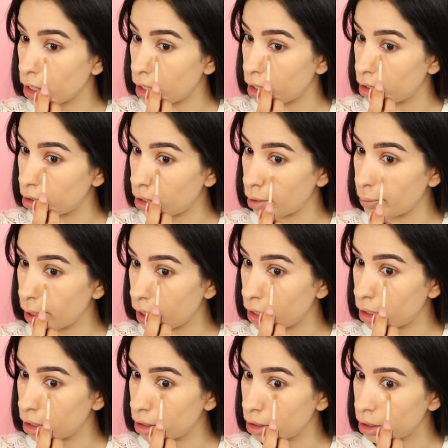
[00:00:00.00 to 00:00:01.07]
and I
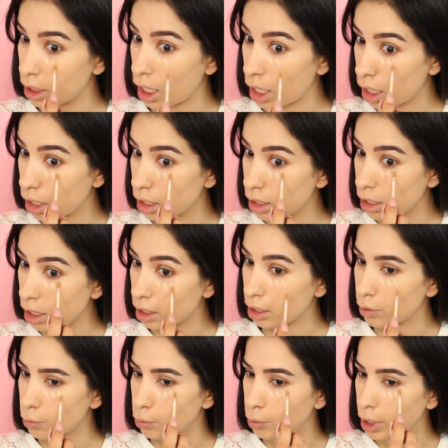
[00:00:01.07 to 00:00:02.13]
mean, yeah, it's
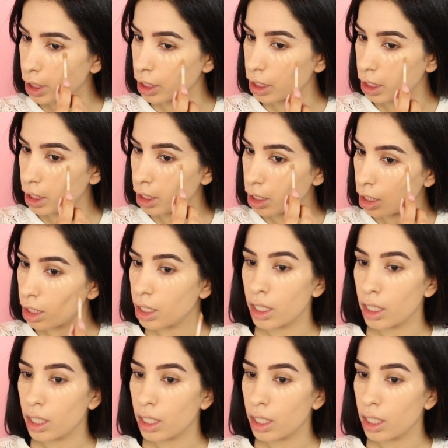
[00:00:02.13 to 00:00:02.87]
like a really